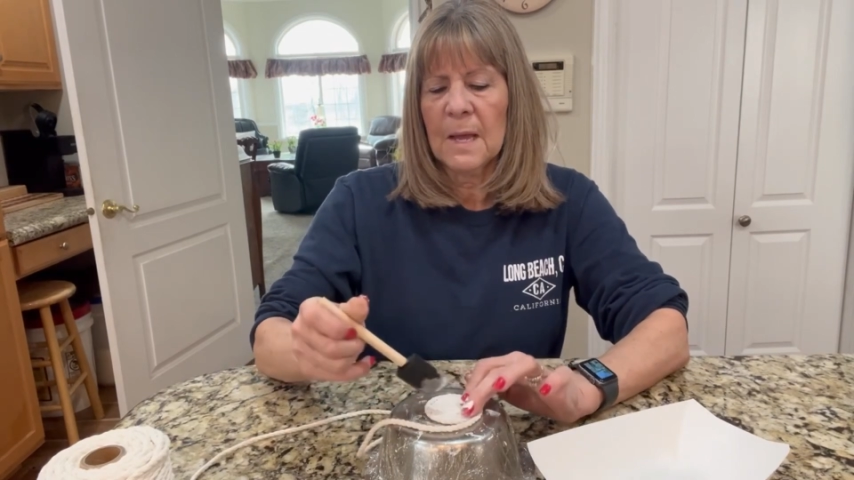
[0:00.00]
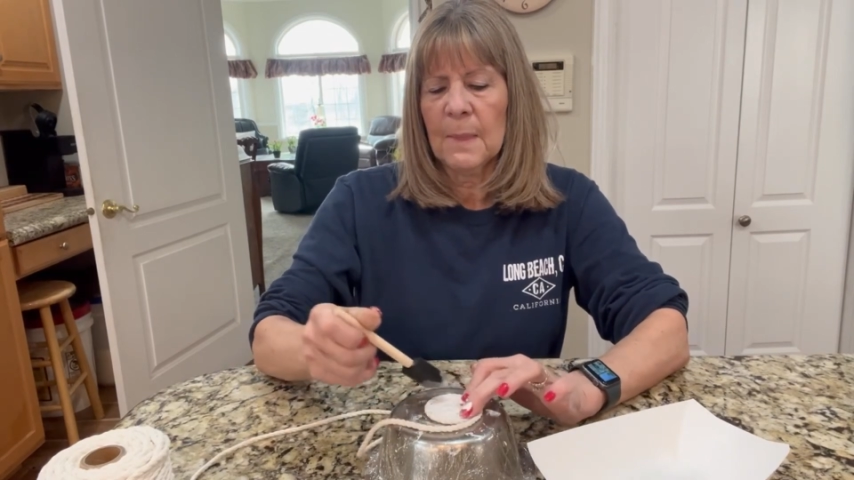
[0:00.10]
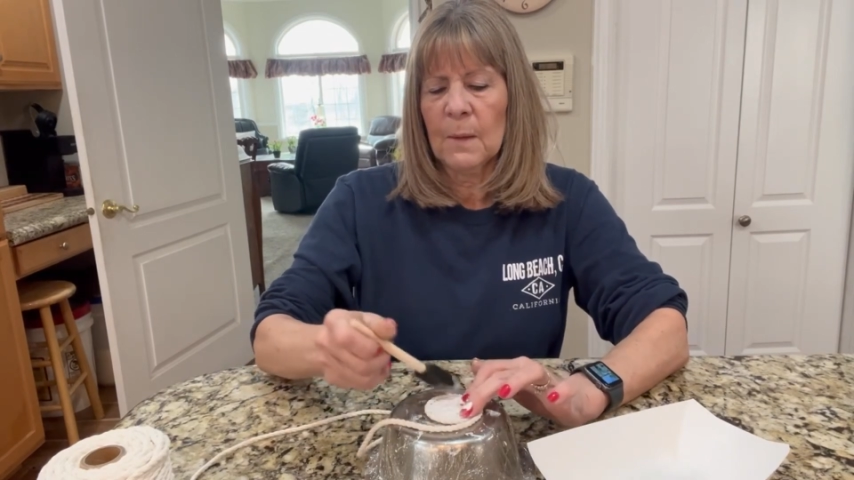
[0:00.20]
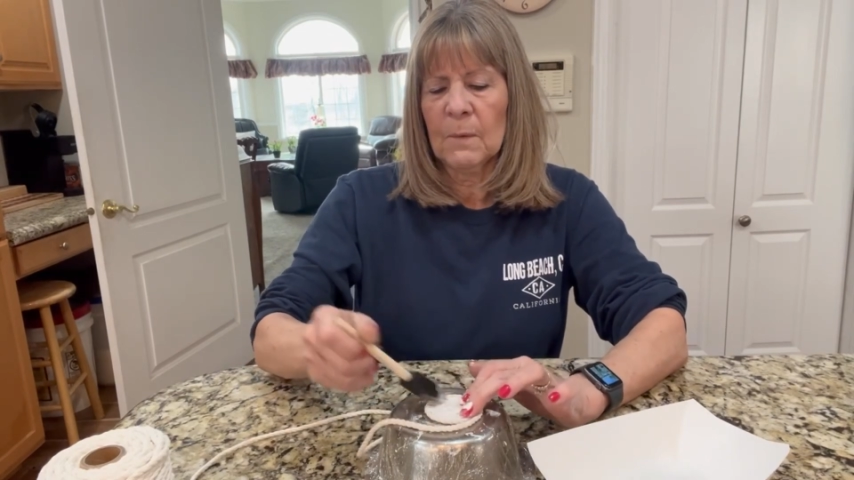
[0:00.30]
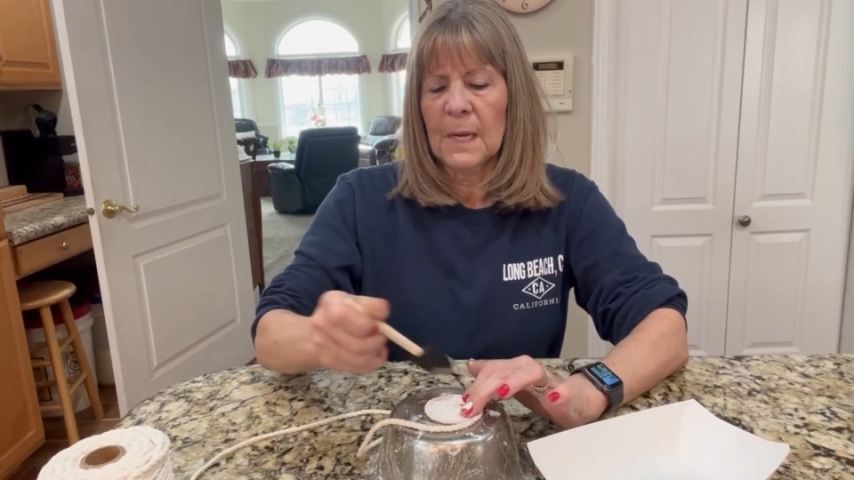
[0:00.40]

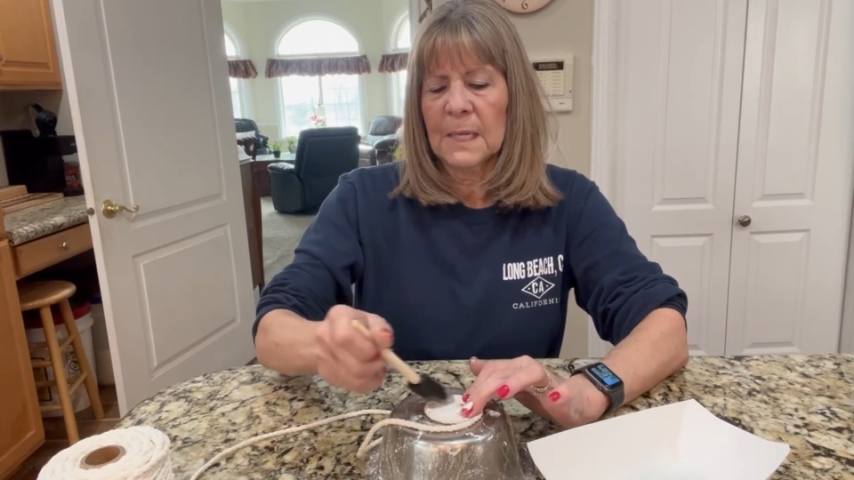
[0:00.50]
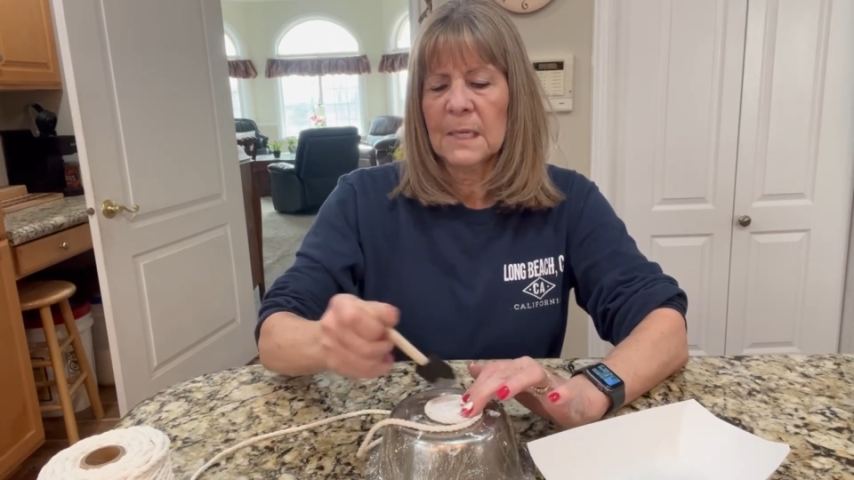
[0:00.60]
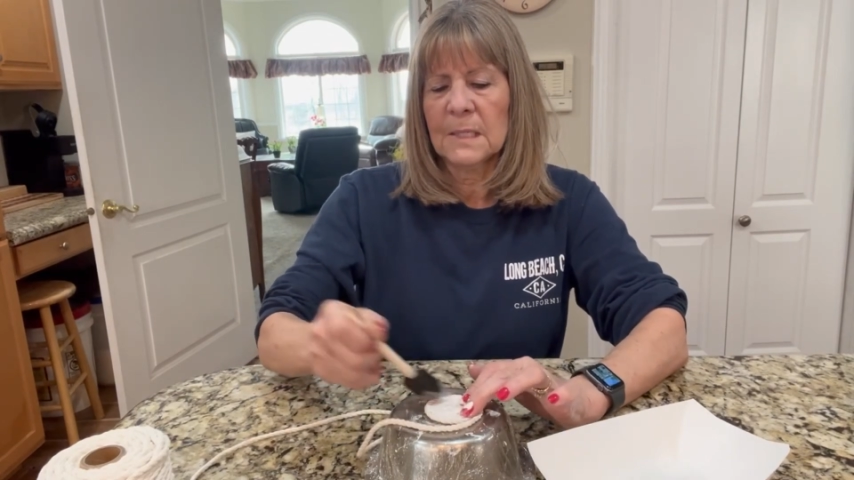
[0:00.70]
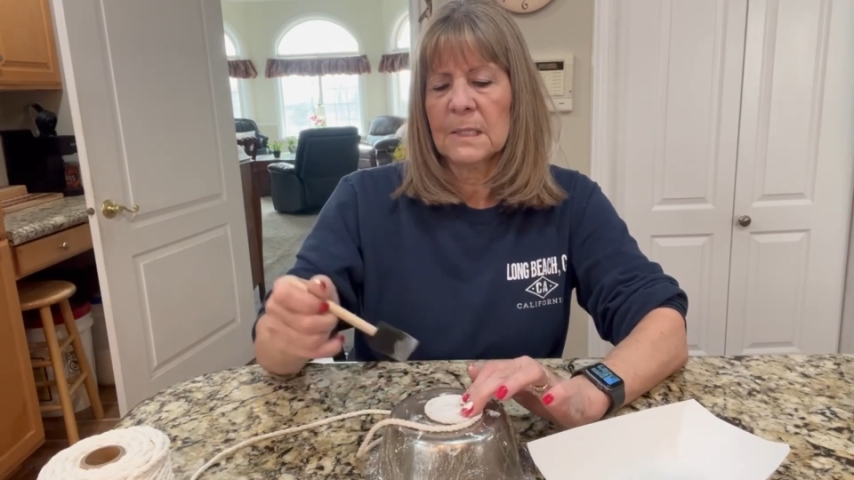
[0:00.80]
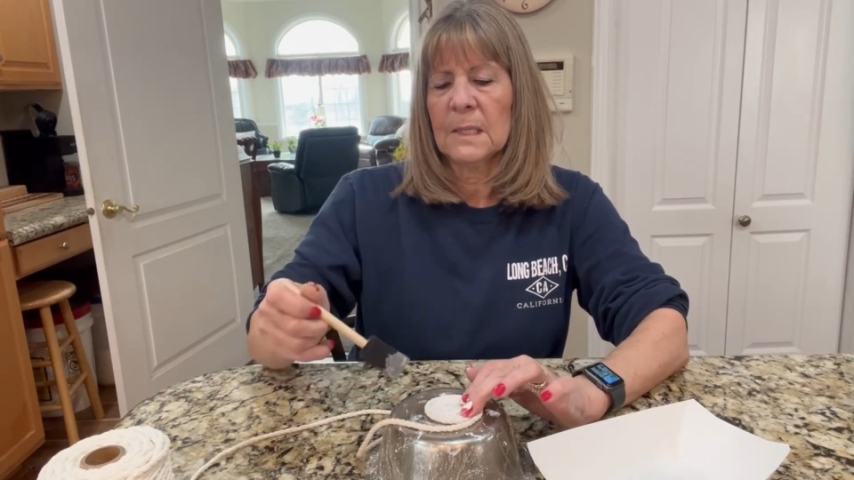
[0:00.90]
and then when I
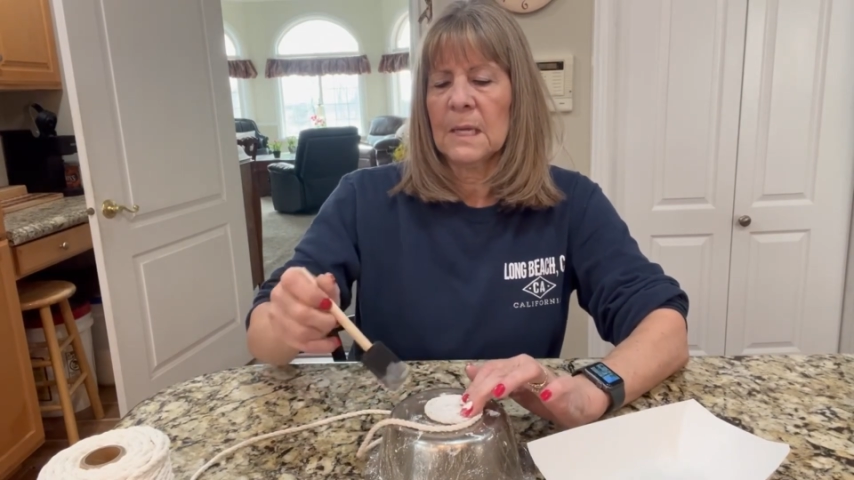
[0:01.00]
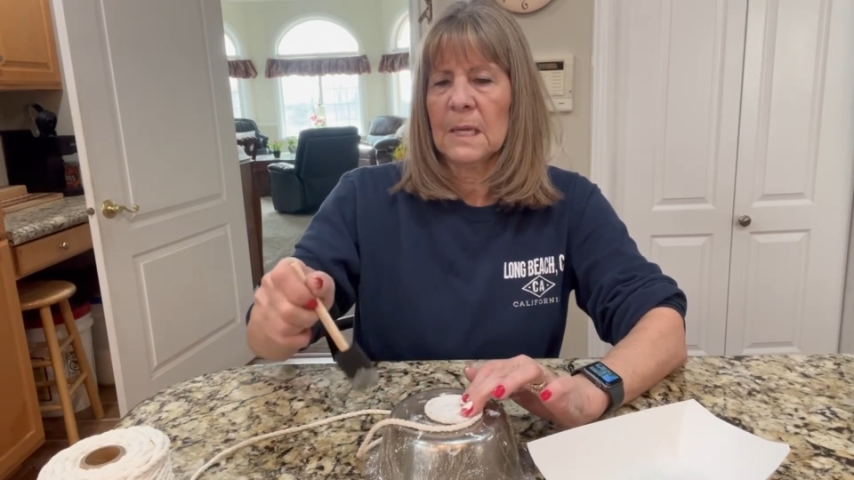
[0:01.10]
get to the